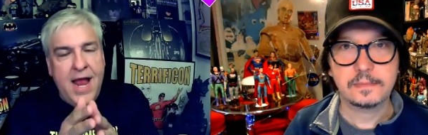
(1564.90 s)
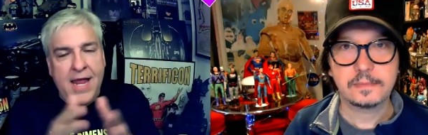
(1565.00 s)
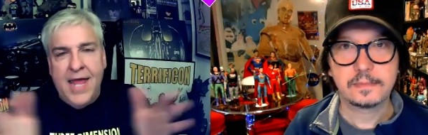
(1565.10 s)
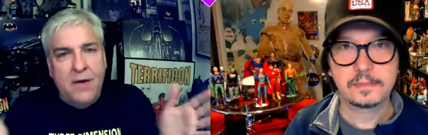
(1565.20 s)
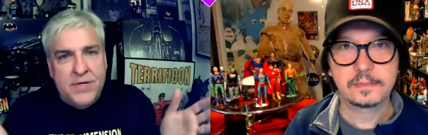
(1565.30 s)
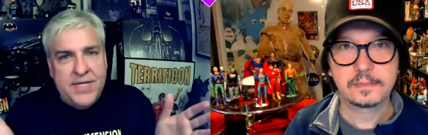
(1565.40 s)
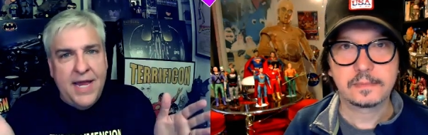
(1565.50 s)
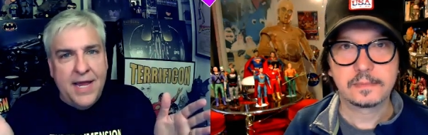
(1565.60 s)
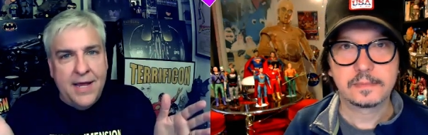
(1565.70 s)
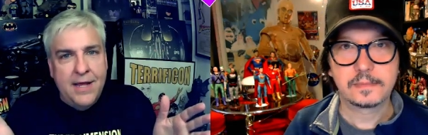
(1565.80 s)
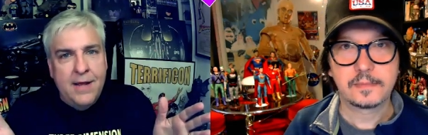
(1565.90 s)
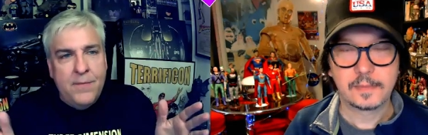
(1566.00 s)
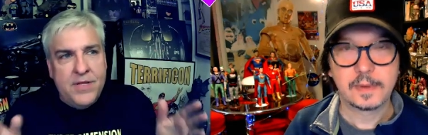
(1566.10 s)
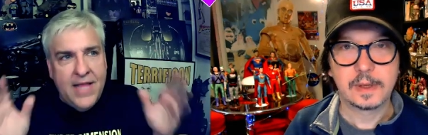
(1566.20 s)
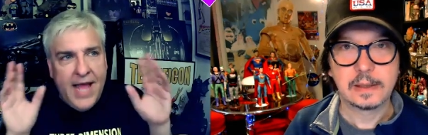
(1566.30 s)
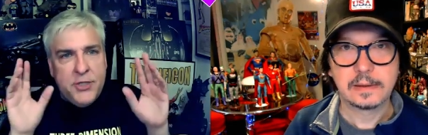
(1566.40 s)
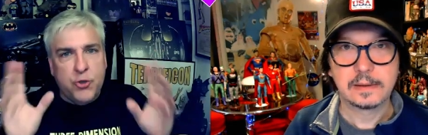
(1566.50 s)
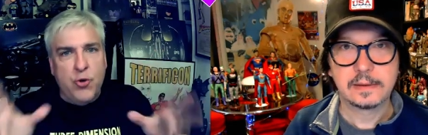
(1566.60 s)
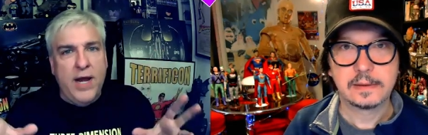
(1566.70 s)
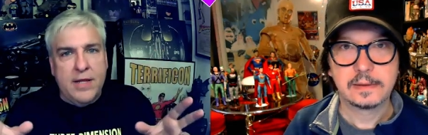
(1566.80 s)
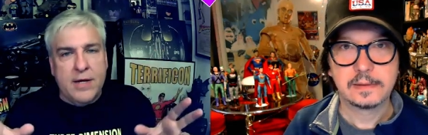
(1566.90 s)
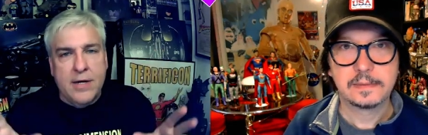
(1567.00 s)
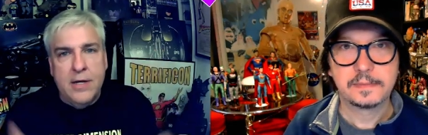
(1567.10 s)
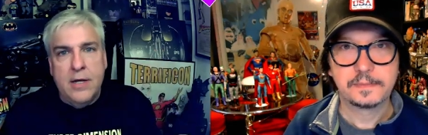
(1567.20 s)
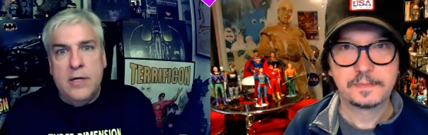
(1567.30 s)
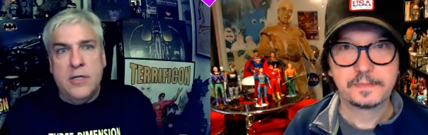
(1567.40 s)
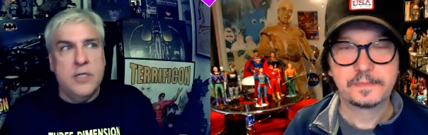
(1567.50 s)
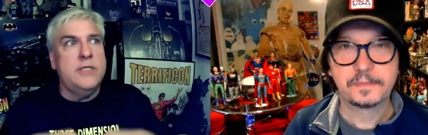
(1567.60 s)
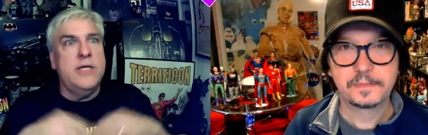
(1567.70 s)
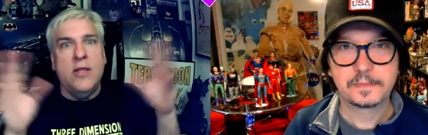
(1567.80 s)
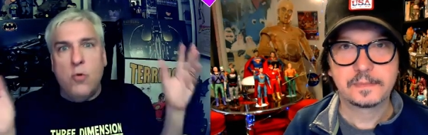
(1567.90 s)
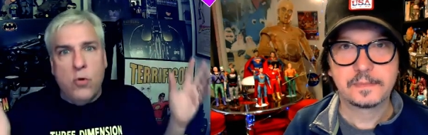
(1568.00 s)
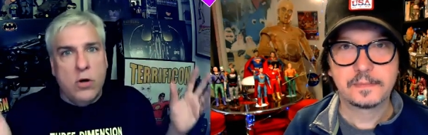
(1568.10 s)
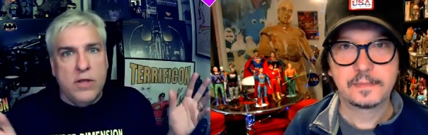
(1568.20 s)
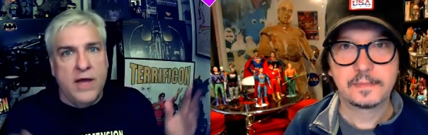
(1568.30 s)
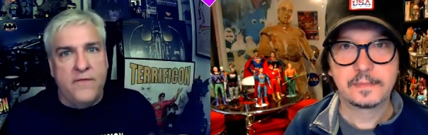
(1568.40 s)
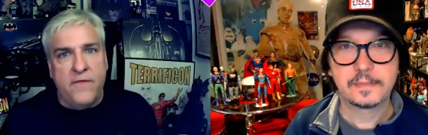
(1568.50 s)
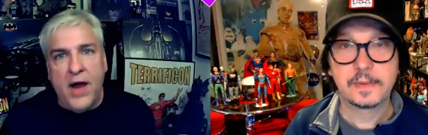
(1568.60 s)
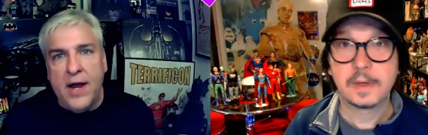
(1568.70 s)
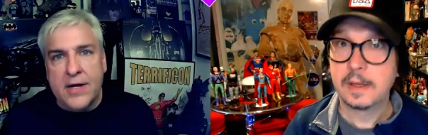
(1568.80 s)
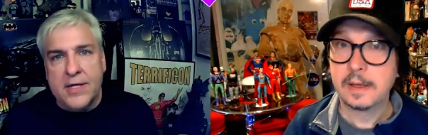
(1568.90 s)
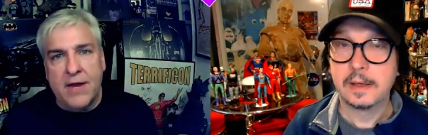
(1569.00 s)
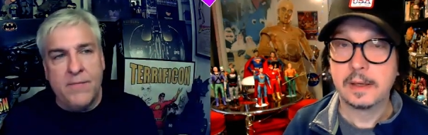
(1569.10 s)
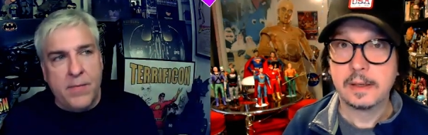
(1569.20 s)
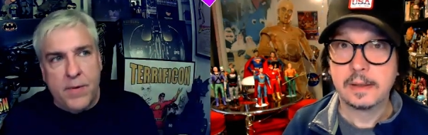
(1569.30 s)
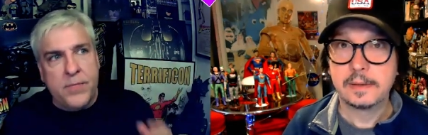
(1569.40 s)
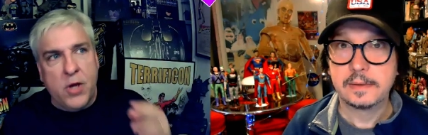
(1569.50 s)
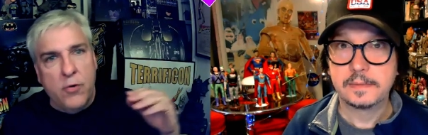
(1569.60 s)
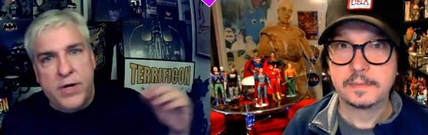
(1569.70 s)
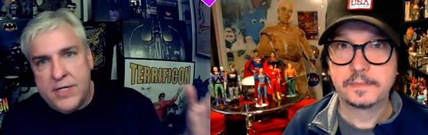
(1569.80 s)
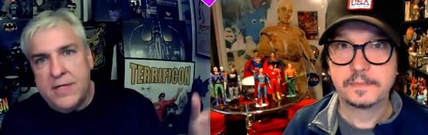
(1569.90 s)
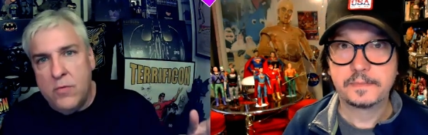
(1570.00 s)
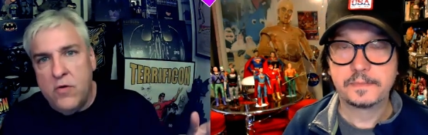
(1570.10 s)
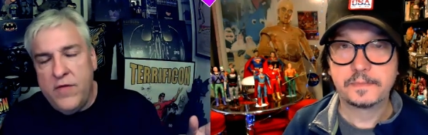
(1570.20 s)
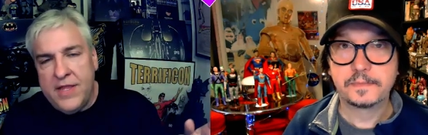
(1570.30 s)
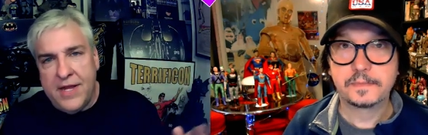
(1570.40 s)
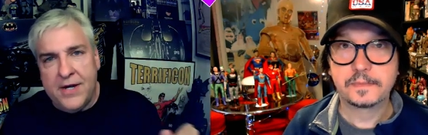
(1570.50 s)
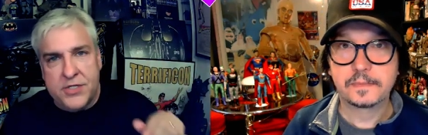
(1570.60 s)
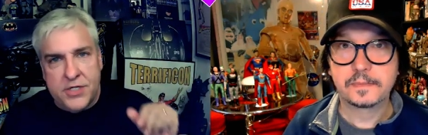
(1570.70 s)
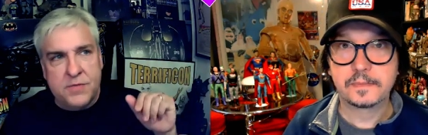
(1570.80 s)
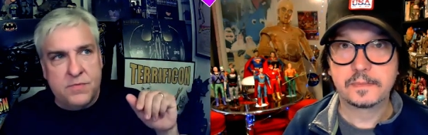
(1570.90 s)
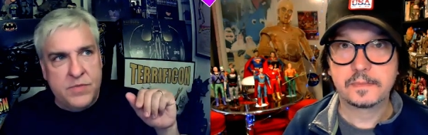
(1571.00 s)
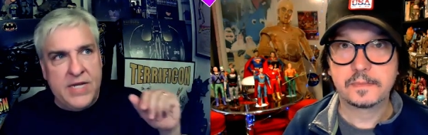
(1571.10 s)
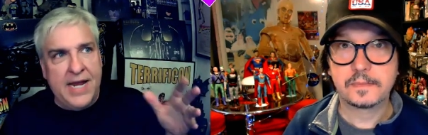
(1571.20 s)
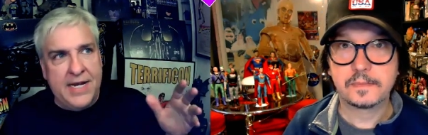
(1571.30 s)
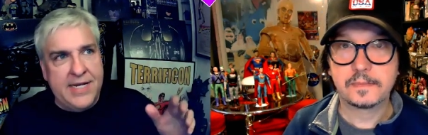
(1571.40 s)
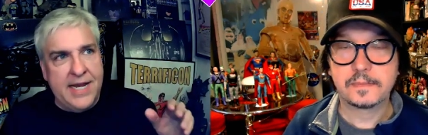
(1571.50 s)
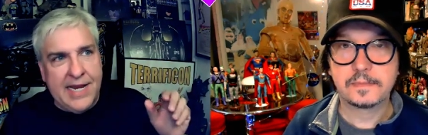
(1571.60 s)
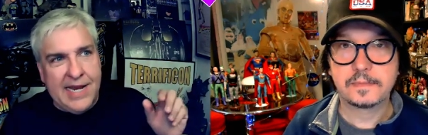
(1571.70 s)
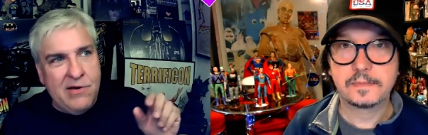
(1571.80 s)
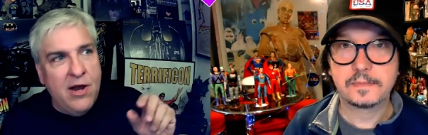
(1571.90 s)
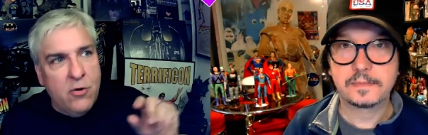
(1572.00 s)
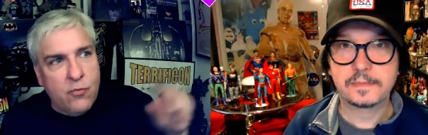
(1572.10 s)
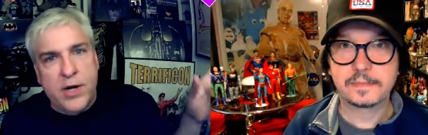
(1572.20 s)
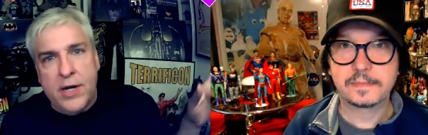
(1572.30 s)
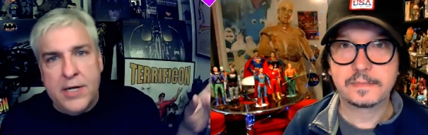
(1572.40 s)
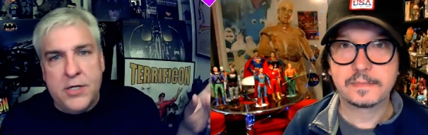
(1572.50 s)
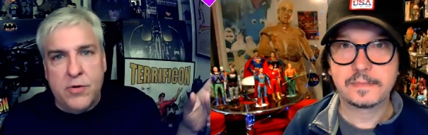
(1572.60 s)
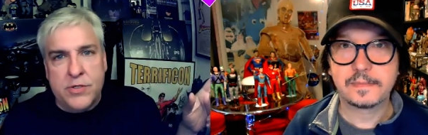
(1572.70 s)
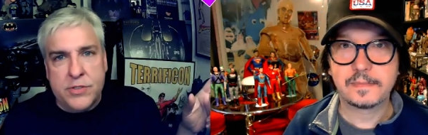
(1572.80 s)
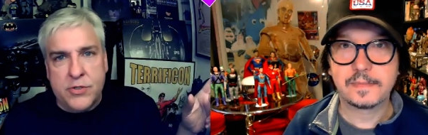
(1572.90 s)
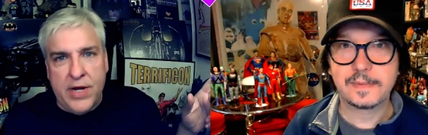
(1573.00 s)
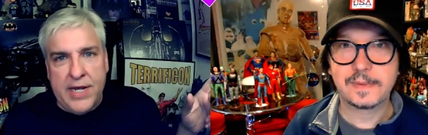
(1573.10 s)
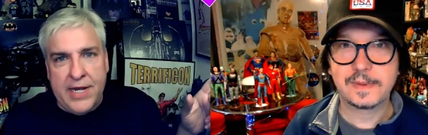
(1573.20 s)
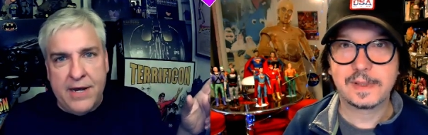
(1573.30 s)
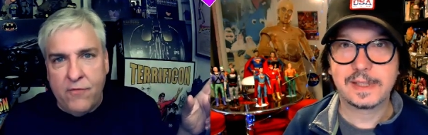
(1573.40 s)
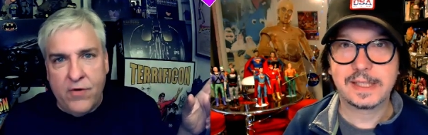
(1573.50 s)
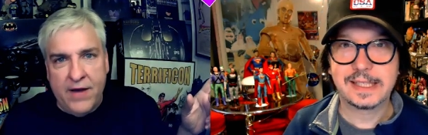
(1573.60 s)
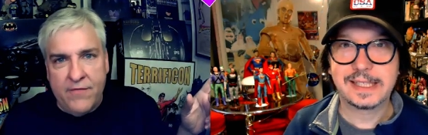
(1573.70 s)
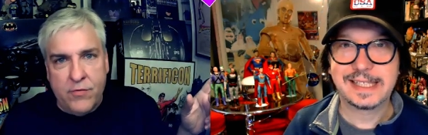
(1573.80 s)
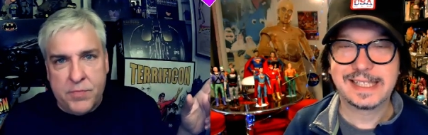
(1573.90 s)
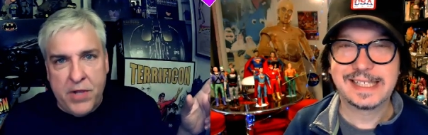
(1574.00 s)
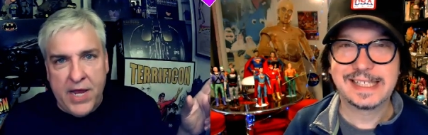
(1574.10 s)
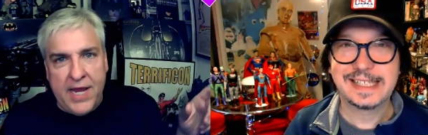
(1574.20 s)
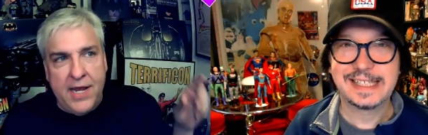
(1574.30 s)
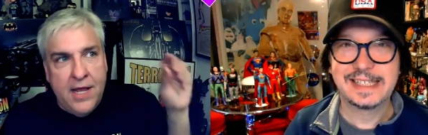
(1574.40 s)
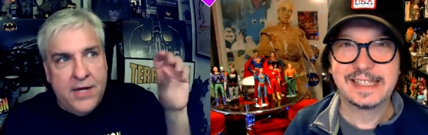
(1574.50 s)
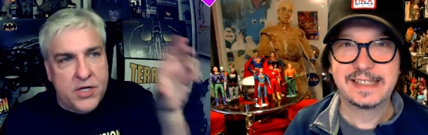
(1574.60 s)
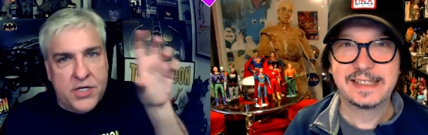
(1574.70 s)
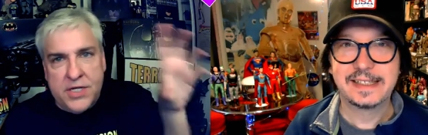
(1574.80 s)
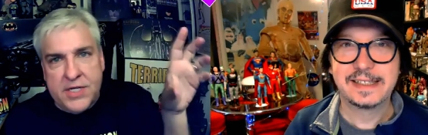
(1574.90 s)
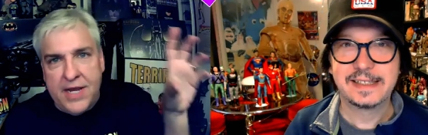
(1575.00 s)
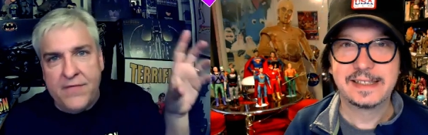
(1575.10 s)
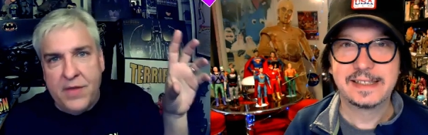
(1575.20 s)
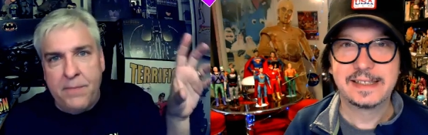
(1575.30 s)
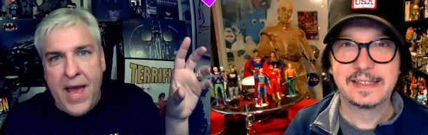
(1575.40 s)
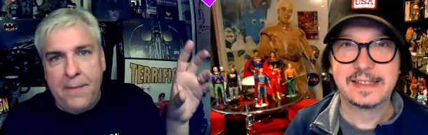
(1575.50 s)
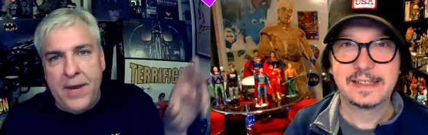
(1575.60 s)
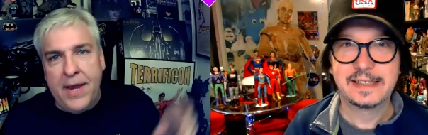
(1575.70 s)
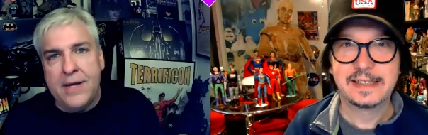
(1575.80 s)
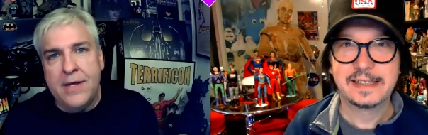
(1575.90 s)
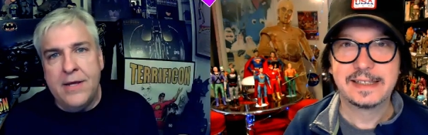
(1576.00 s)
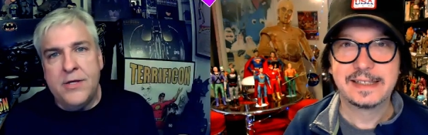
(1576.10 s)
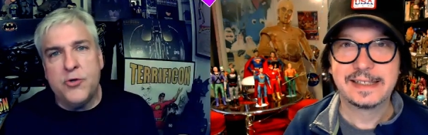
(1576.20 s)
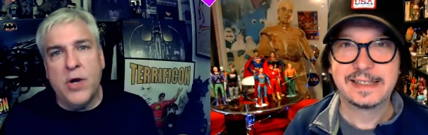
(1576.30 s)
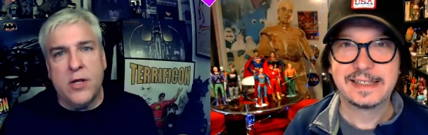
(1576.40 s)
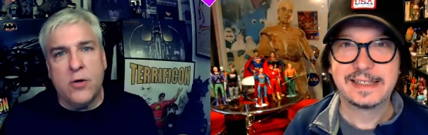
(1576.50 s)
Speaker 1: and that was it. But that trailer just set the world on fire because I remember going into the movie theaters, just getting a ticket and running into a screening of whatever was playing just to see if the Batman trailer